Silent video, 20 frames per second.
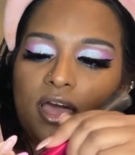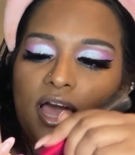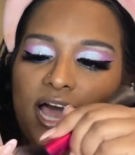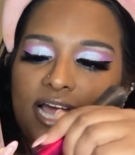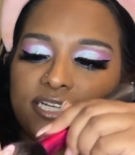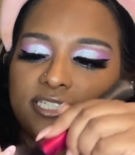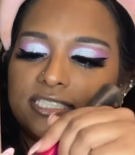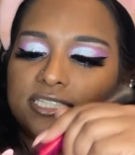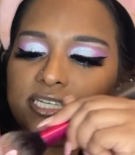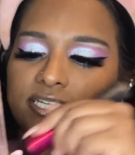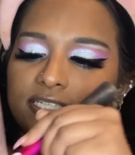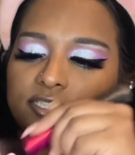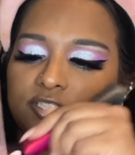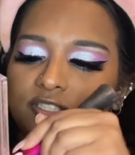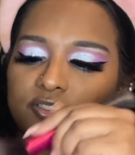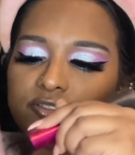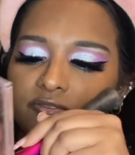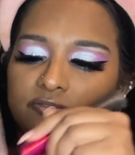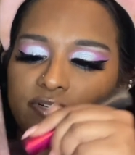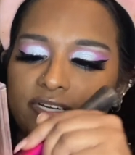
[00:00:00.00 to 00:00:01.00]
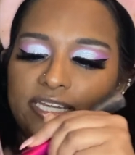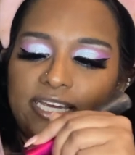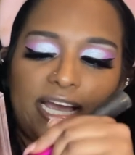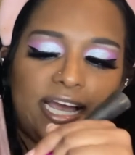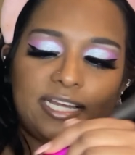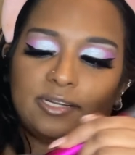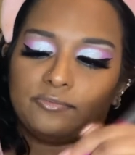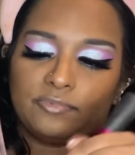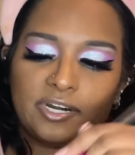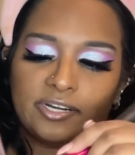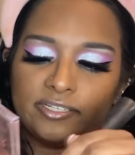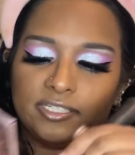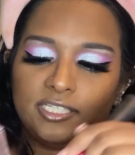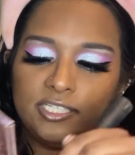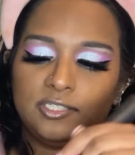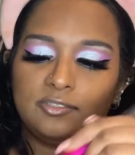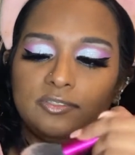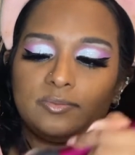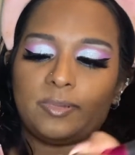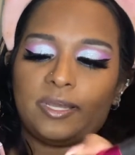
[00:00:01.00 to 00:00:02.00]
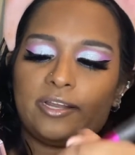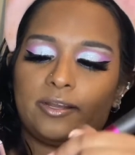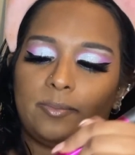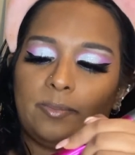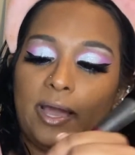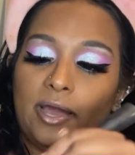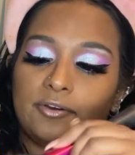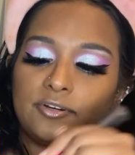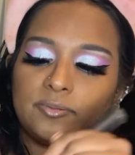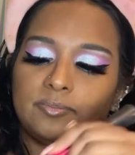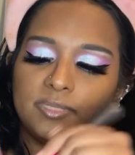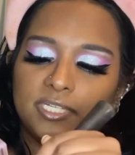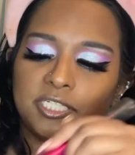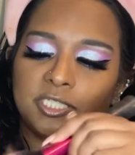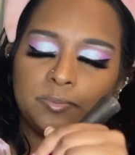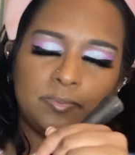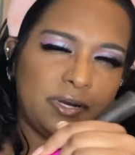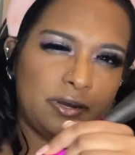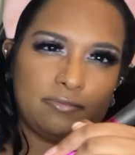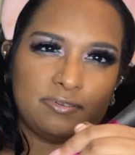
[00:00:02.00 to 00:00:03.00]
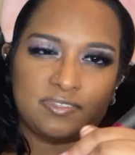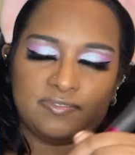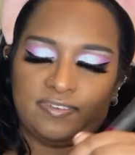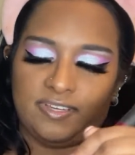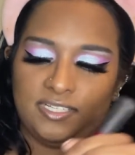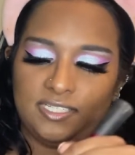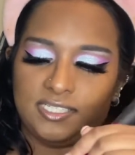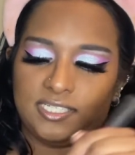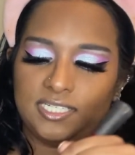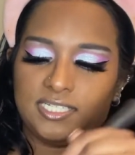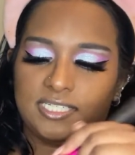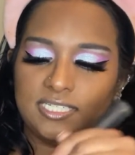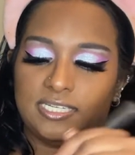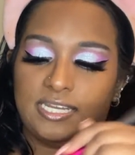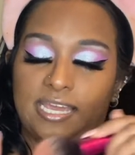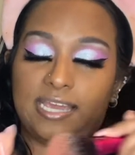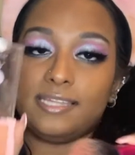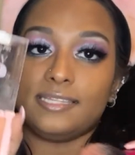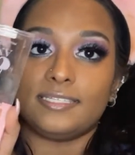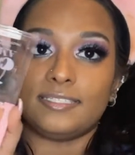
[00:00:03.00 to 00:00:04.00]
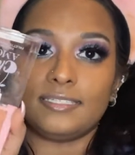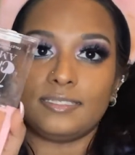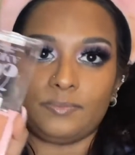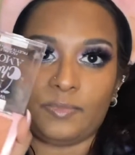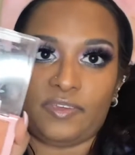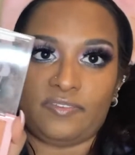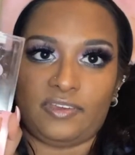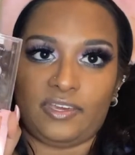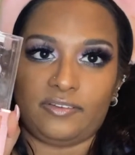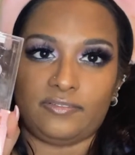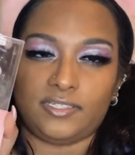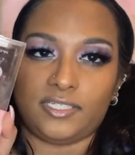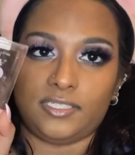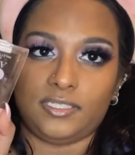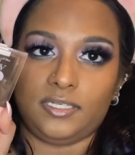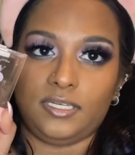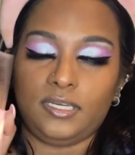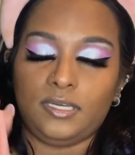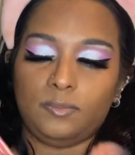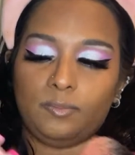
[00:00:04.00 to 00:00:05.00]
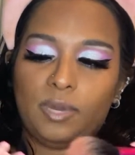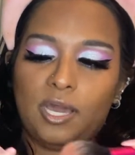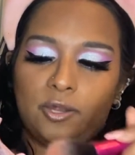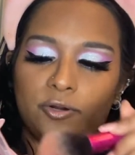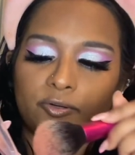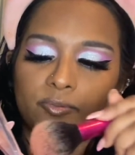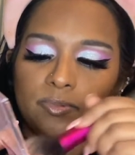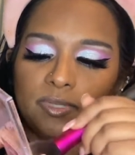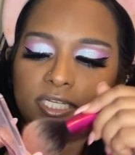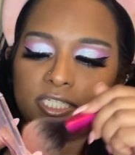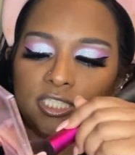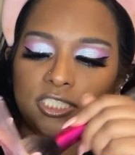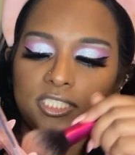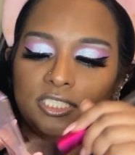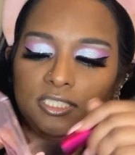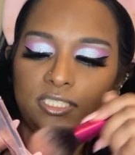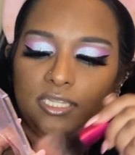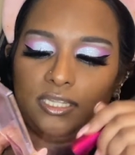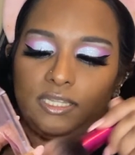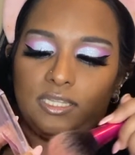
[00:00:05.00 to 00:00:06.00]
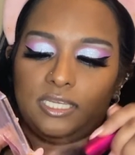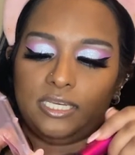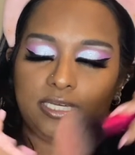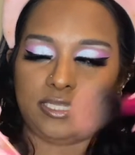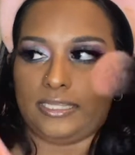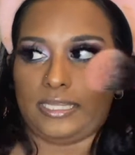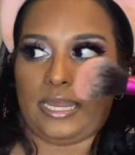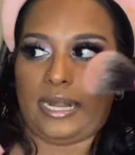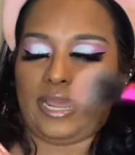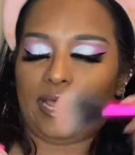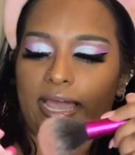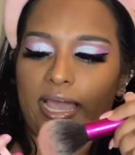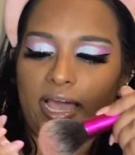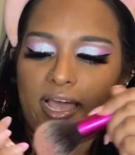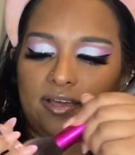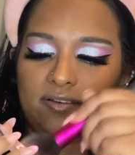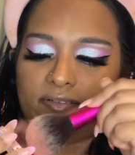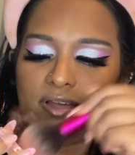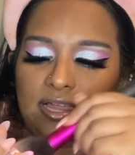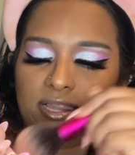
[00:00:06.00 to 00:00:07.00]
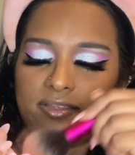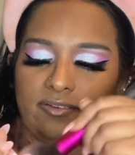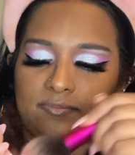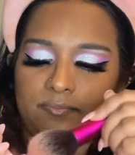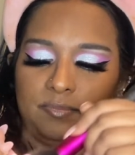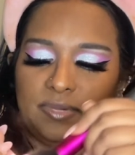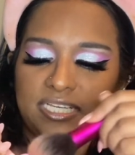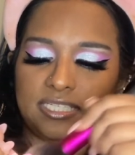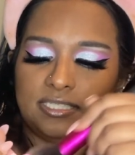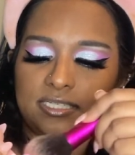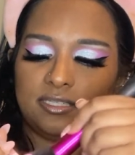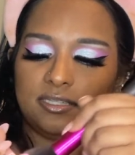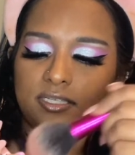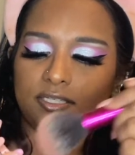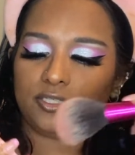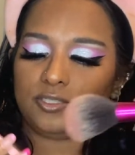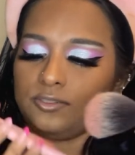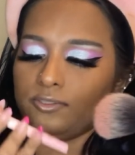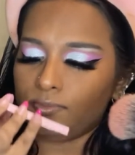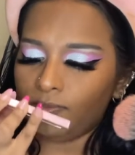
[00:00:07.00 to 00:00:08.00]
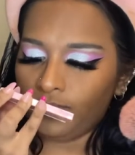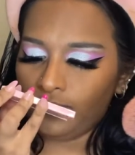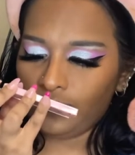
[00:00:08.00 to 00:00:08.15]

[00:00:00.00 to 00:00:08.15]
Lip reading: I just think it's so funny. I rarely use powder blush, but I was feeling it today, and this is my favorite powder blush thing that I have. I love mixing the 2,